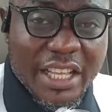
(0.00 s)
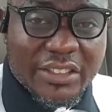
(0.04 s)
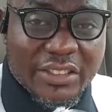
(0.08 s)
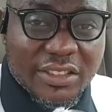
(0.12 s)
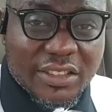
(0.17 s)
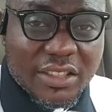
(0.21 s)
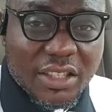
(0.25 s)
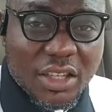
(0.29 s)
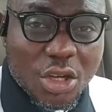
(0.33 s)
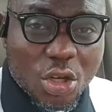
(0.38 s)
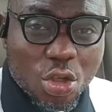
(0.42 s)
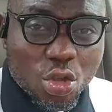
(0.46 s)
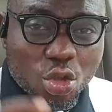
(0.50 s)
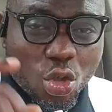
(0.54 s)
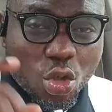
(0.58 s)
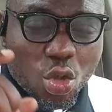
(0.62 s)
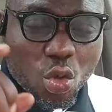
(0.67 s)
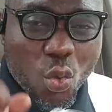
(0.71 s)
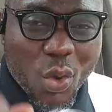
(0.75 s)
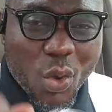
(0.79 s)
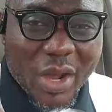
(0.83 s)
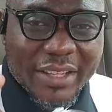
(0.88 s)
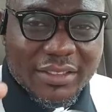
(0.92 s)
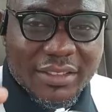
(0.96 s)
east
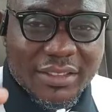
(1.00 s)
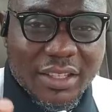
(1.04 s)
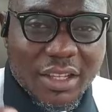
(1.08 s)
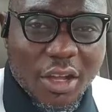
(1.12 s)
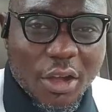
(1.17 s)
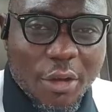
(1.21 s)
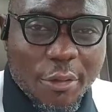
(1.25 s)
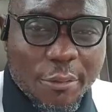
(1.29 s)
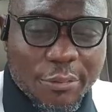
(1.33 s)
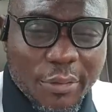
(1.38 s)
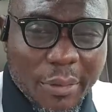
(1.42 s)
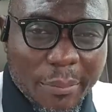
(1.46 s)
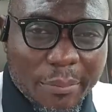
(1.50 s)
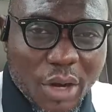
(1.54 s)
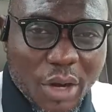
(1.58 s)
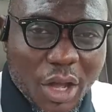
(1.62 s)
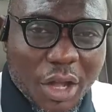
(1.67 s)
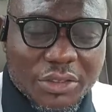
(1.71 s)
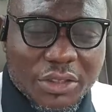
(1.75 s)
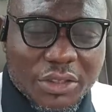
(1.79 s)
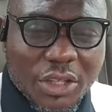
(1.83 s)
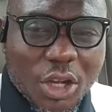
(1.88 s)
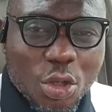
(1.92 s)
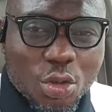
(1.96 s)
to the west, from
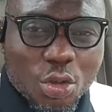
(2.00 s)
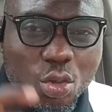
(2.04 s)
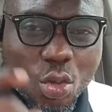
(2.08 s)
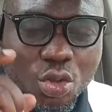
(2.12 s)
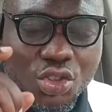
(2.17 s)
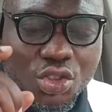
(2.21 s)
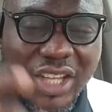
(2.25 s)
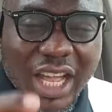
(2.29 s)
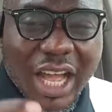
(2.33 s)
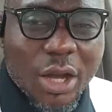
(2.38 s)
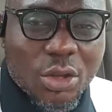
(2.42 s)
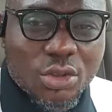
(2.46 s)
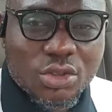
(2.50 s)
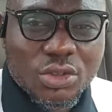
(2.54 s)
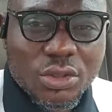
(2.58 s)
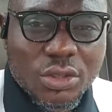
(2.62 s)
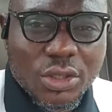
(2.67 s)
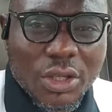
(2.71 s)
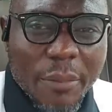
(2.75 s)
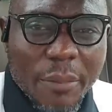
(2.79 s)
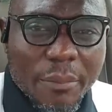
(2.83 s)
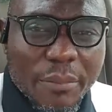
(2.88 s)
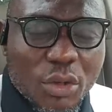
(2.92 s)
north to south,